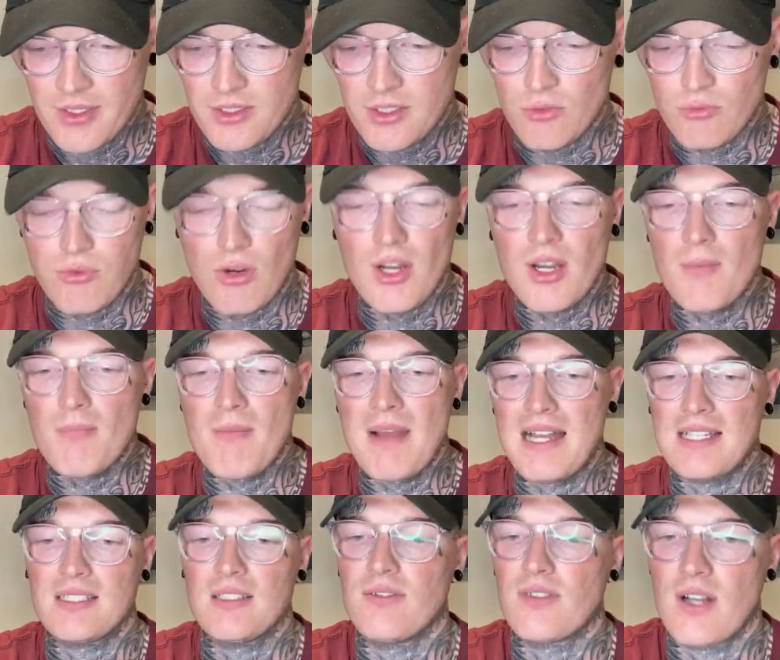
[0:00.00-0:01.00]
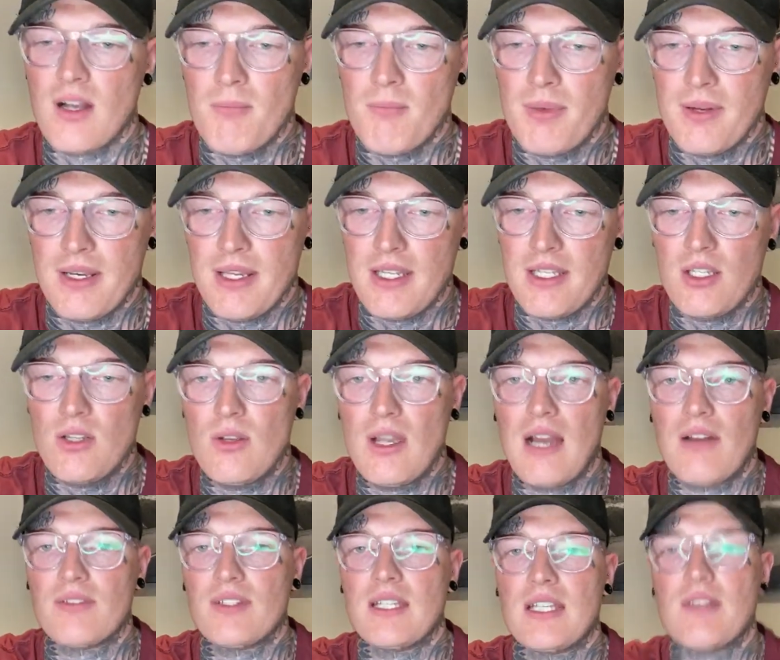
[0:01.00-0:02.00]
to run a massive company, you
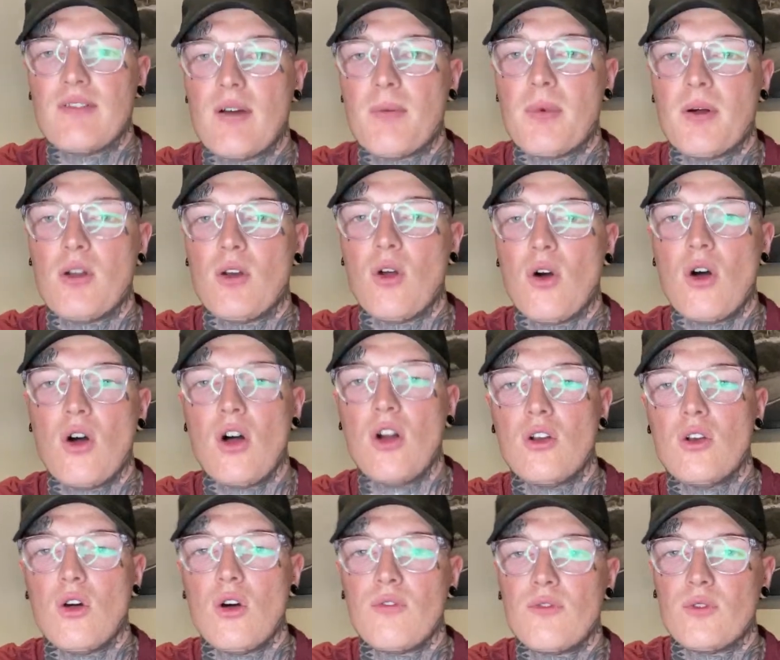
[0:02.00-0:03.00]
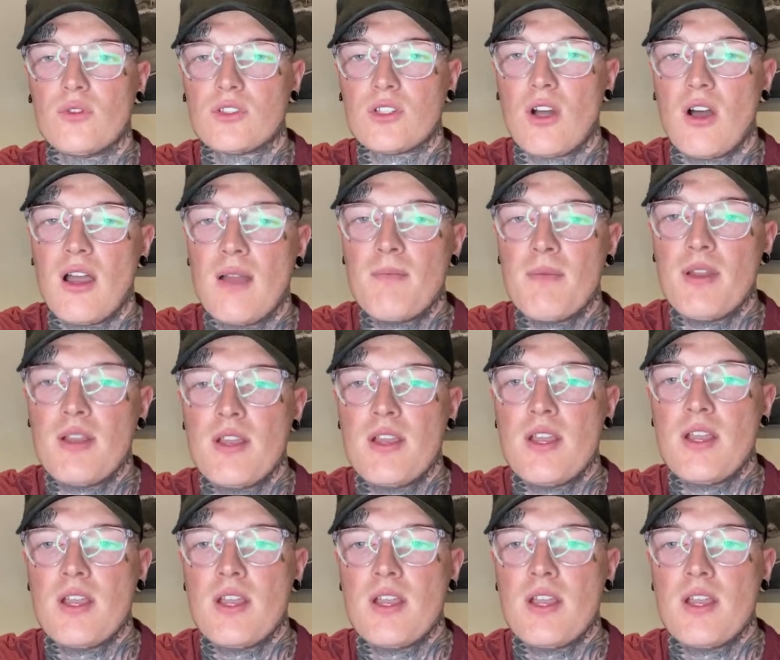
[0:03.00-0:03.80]
have to give up a lot of your time,